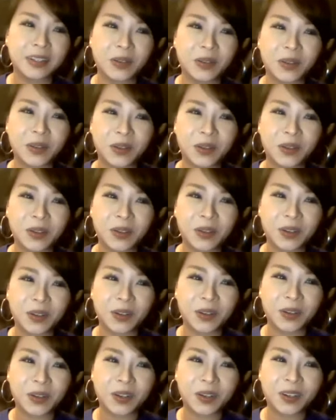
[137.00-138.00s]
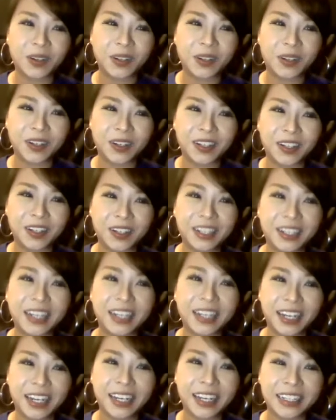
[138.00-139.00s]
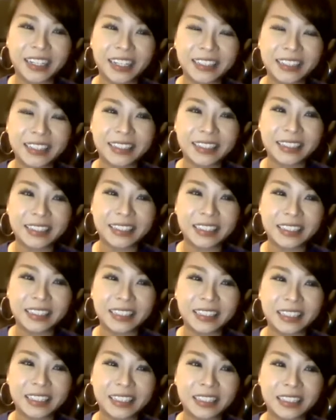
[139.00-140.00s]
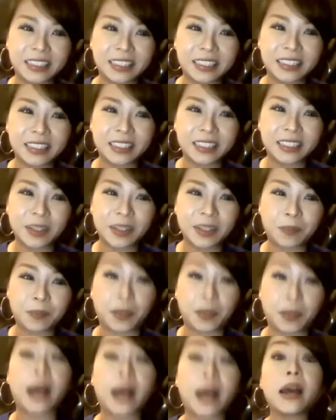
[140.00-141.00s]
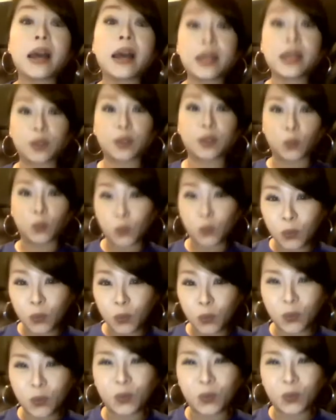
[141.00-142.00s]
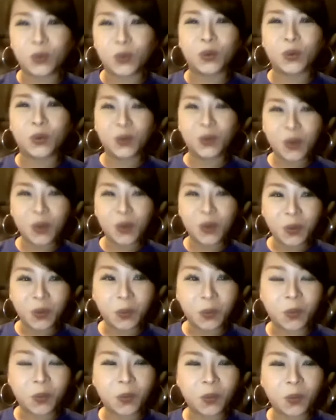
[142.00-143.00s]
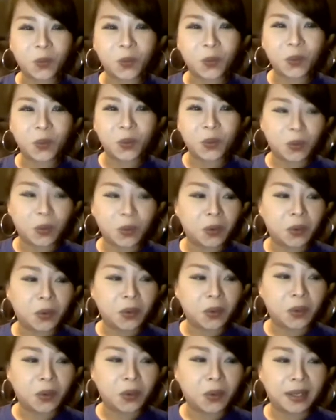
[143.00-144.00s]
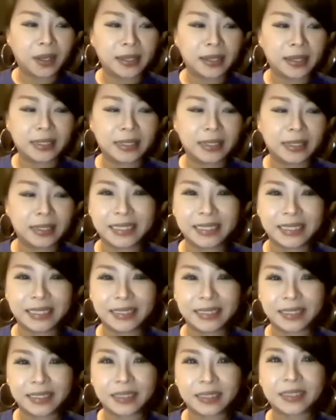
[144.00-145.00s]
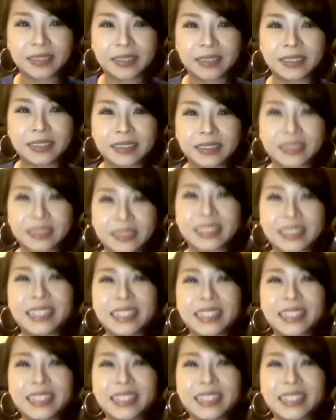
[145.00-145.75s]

pet owners release uh, uh, pike. Pike. yes, uh, we uh, sometimes. Uh,